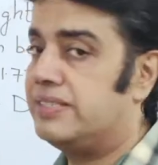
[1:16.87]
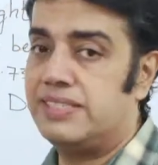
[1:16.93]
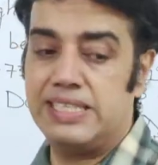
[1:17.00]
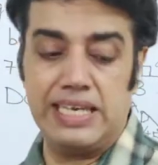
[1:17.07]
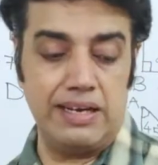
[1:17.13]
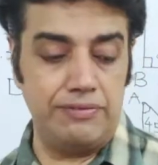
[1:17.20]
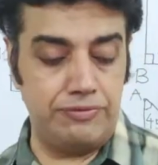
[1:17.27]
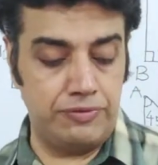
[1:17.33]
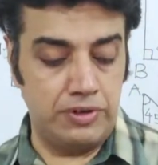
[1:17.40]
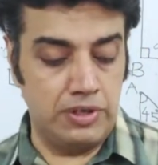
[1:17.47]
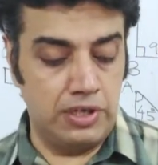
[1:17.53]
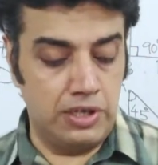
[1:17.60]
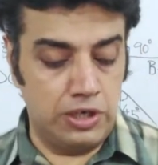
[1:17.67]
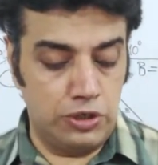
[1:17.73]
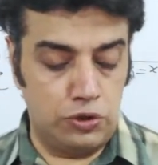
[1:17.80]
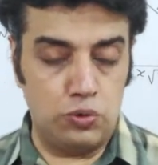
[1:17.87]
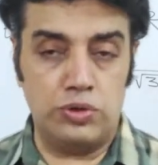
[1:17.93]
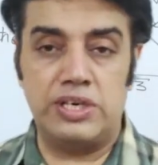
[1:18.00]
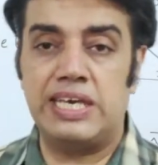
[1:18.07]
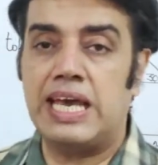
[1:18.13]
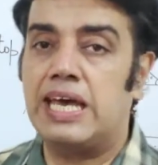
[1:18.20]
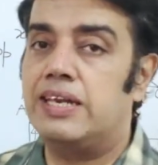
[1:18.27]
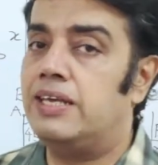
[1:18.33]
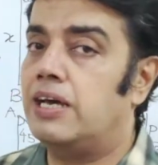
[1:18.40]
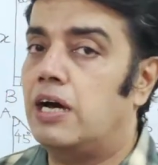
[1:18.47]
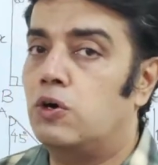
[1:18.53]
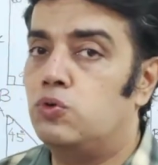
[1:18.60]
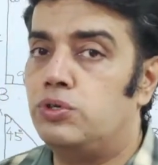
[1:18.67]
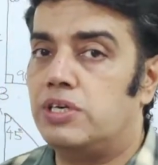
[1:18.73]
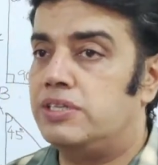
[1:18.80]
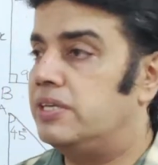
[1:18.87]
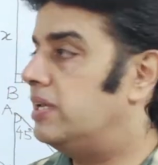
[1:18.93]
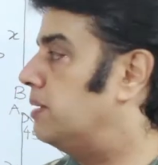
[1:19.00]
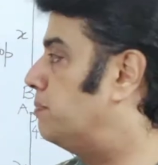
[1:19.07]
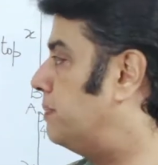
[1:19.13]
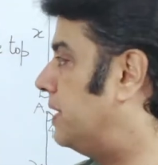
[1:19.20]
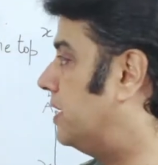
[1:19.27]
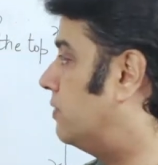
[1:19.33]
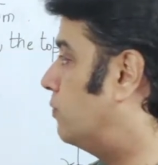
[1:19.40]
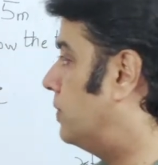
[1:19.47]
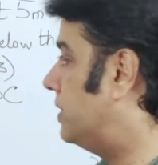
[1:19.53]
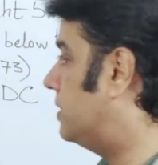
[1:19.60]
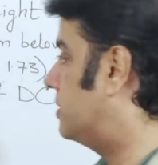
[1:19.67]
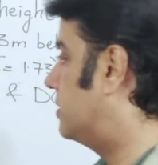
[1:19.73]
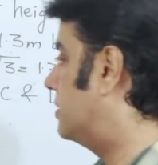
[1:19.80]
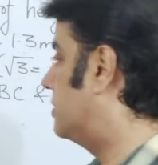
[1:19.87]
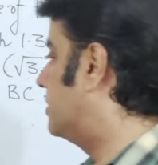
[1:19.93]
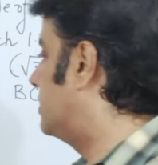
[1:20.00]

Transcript: itself to carry out the repair work.